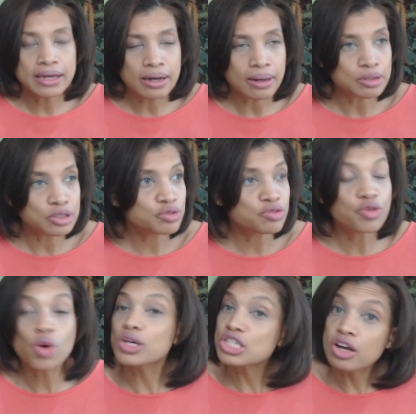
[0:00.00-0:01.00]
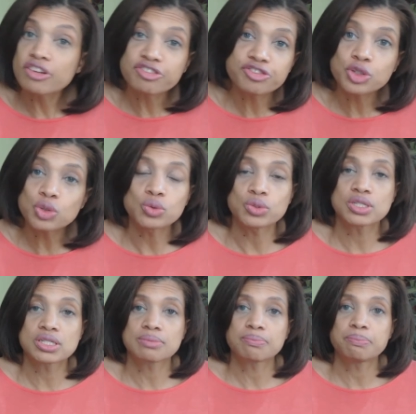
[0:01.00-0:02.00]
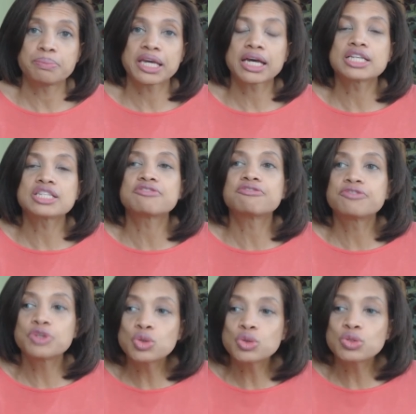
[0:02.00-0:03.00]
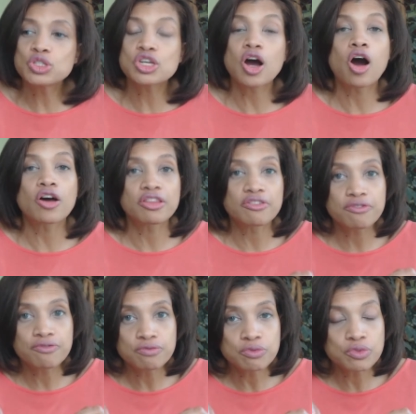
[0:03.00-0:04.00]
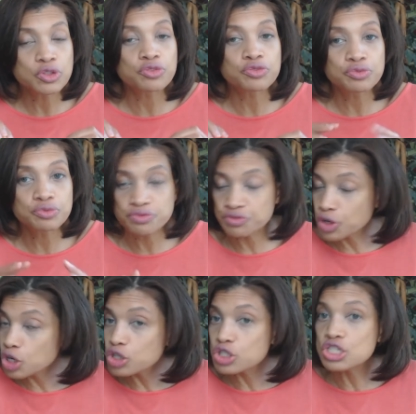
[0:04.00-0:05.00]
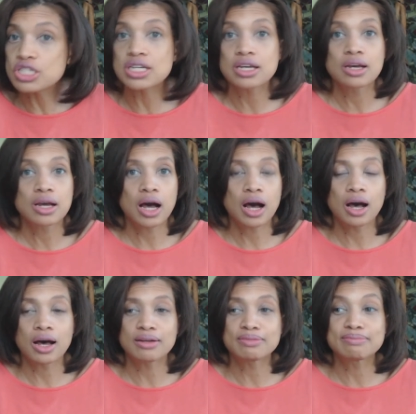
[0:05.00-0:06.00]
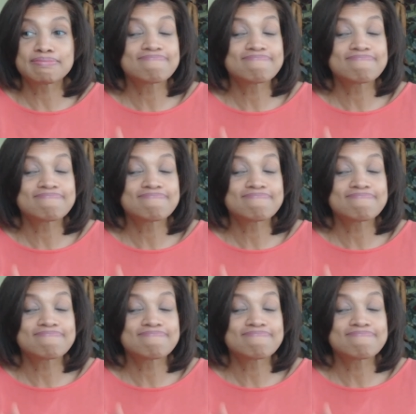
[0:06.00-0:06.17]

uh, focus on foods because foods are the, the first, uh,